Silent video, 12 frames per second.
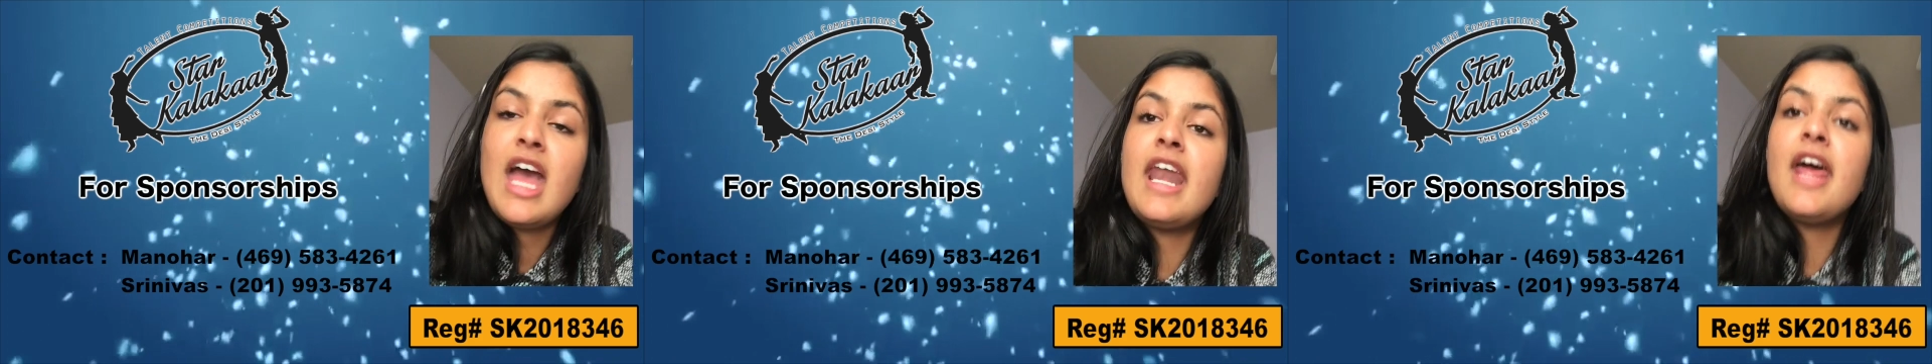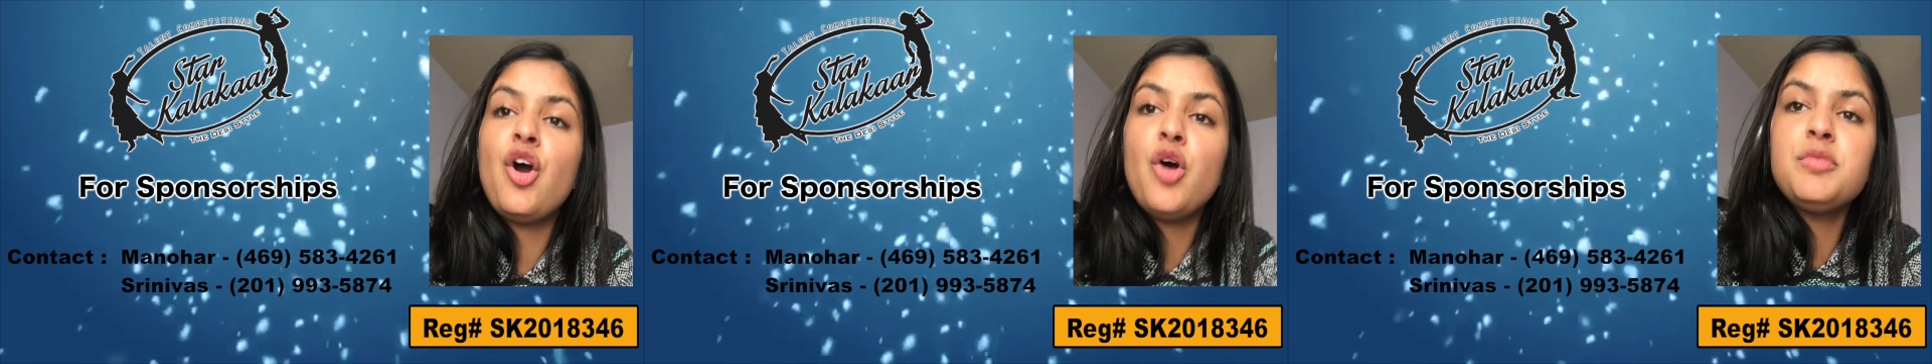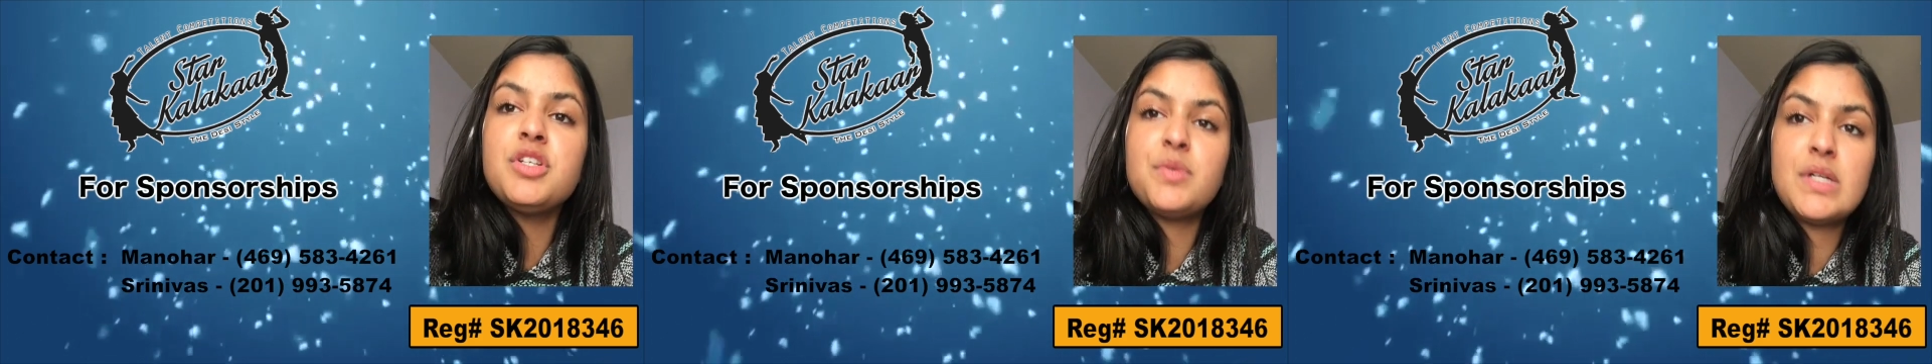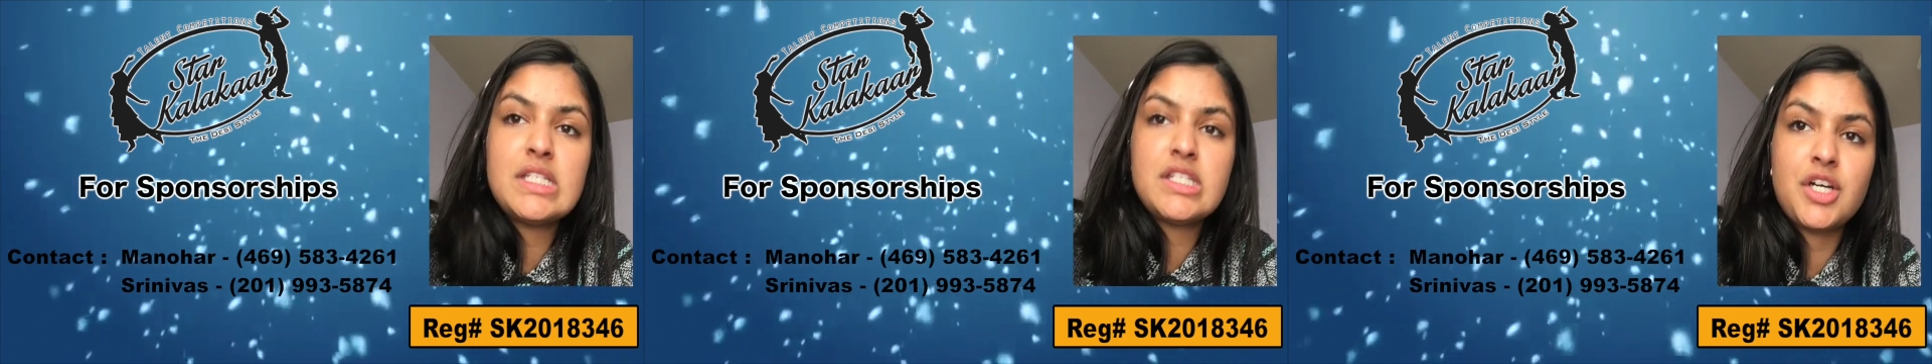and I hope to
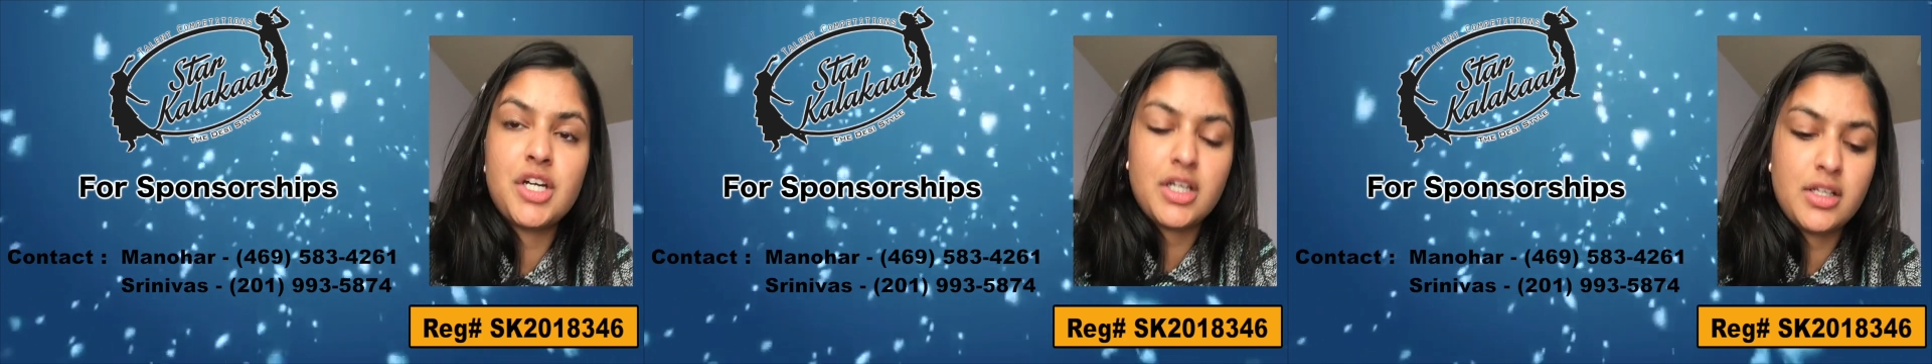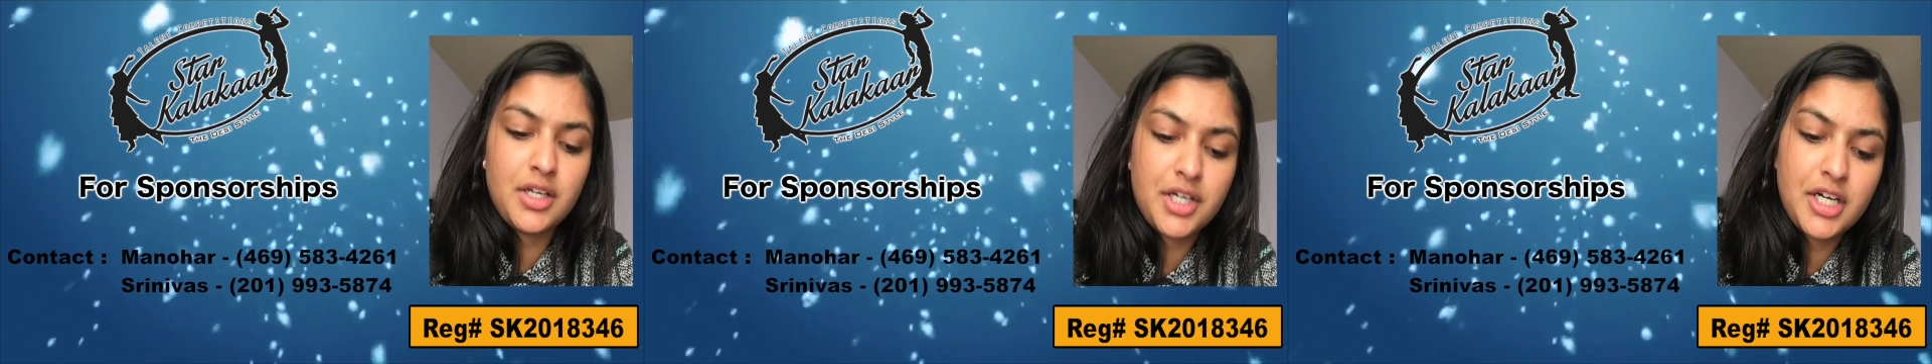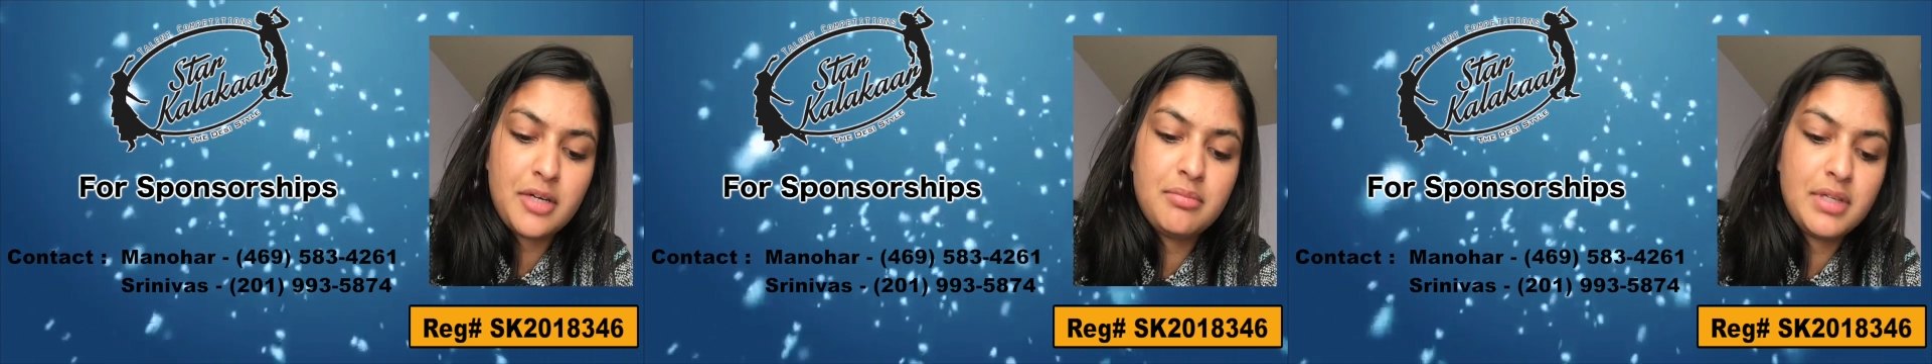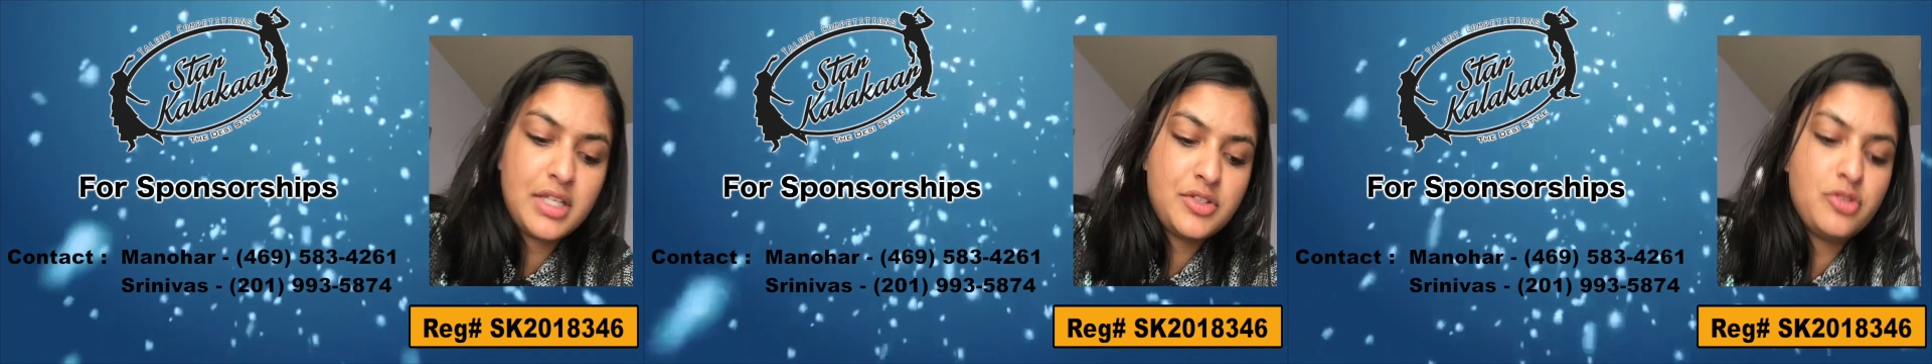win Star Kalakaar
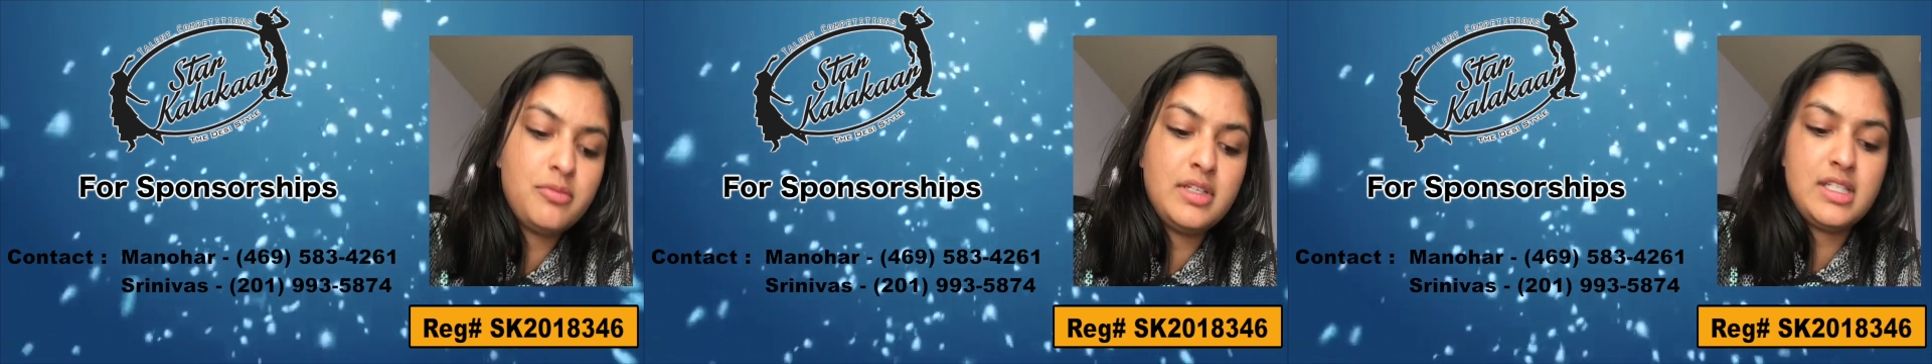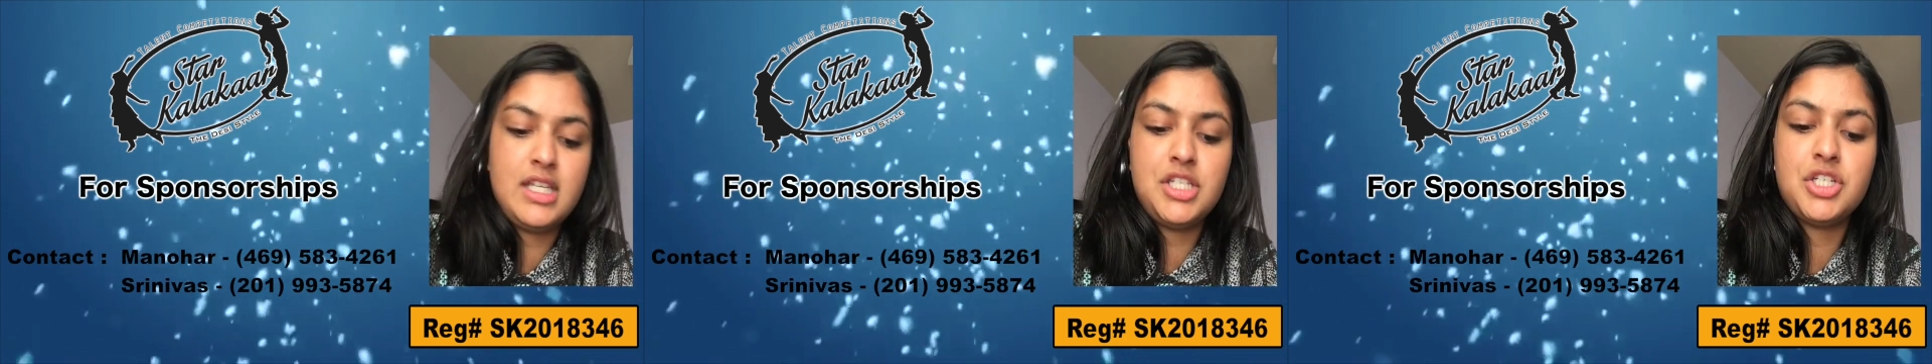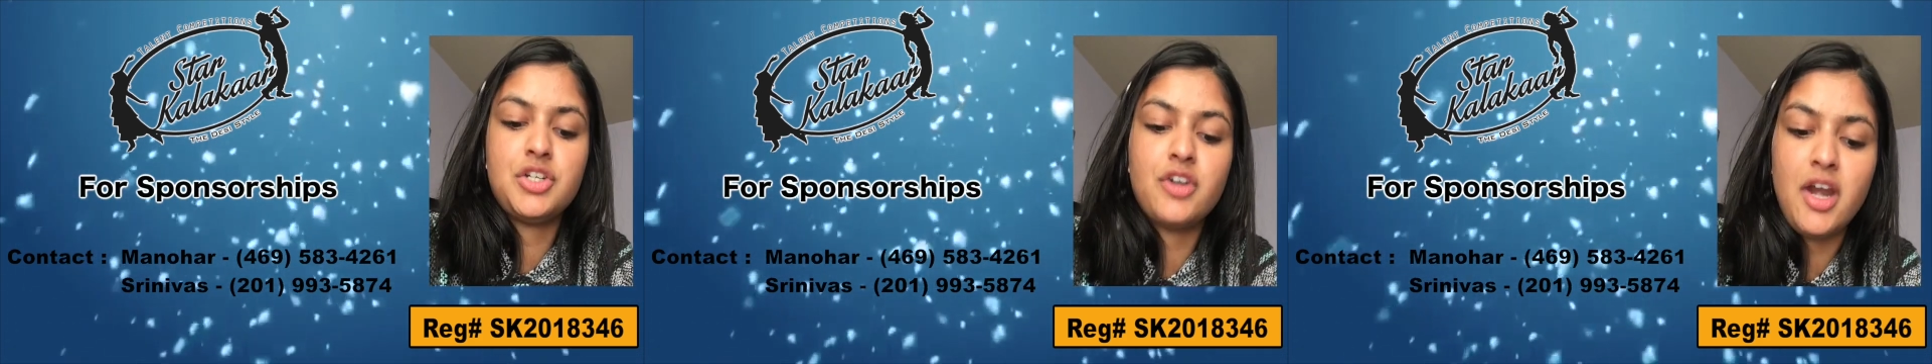because it would be such a